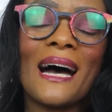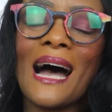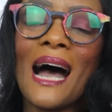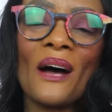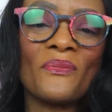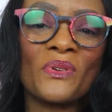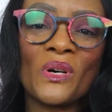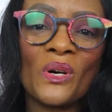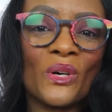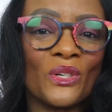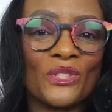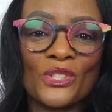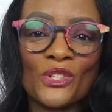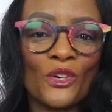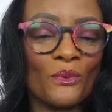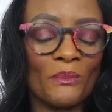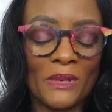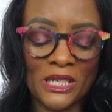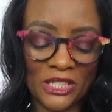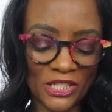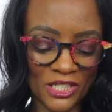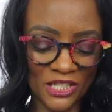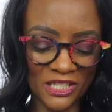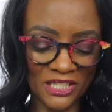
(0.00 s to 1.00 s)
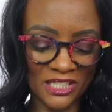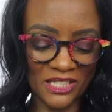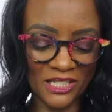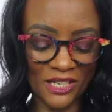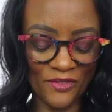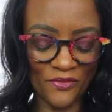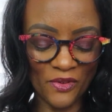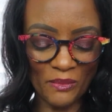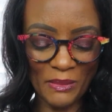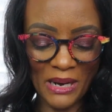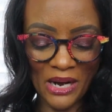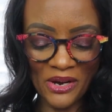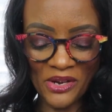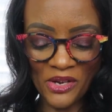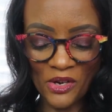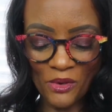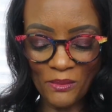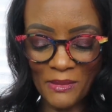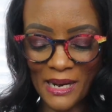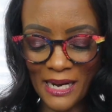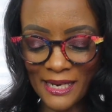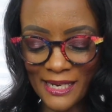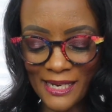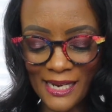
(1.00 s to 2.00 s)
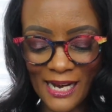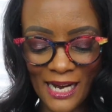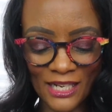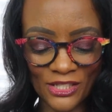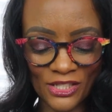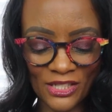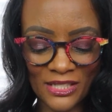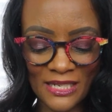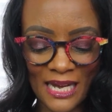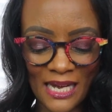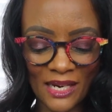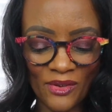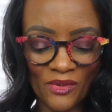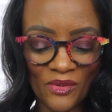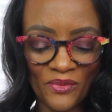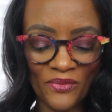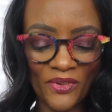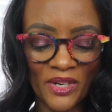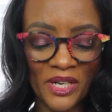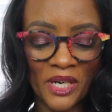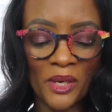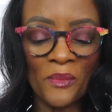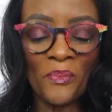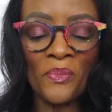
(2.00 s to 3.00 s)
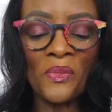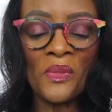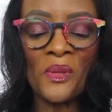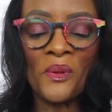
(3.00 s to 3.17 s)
I've heard so much good stuff about Il Makiage, it's not even funny.